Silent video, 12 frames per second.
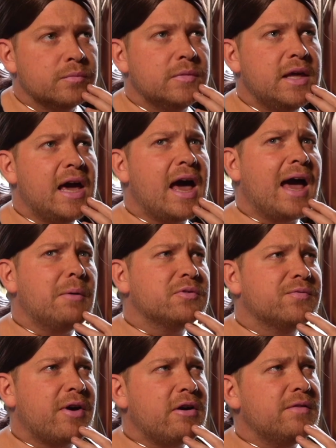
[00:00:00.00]
Yeah, I was
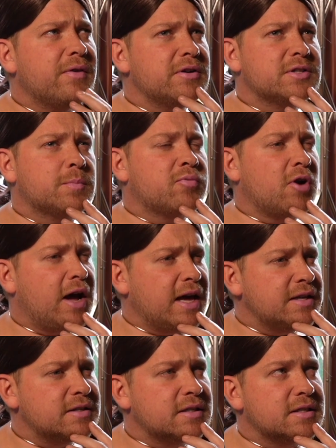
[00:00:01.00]
very, very
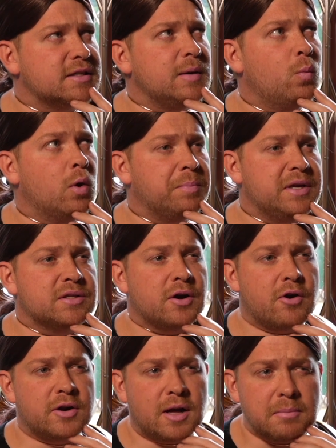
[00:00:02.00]
surprised to see Whoopi
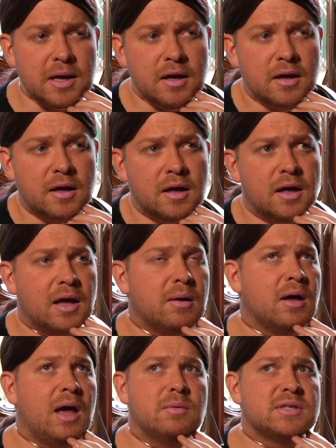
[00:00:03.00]
turn on me.
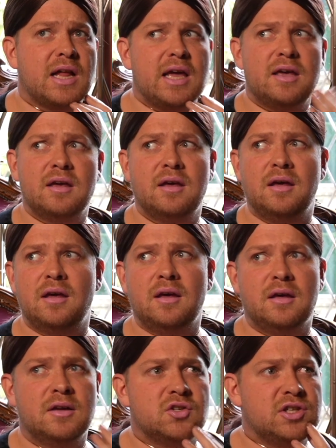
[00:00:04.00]
I was like,
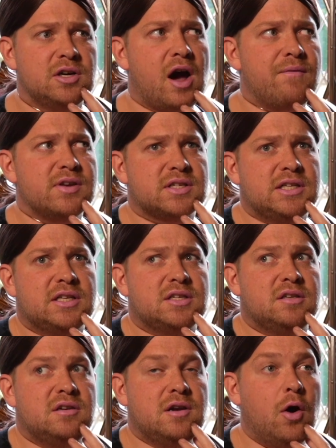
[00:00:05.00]
she obviously
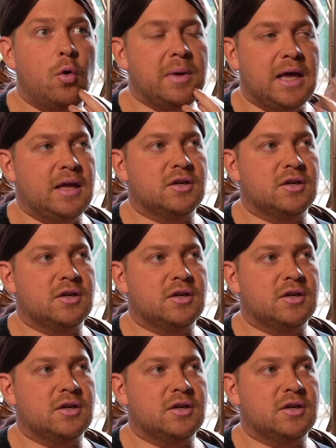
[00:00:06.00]
doesn't know me.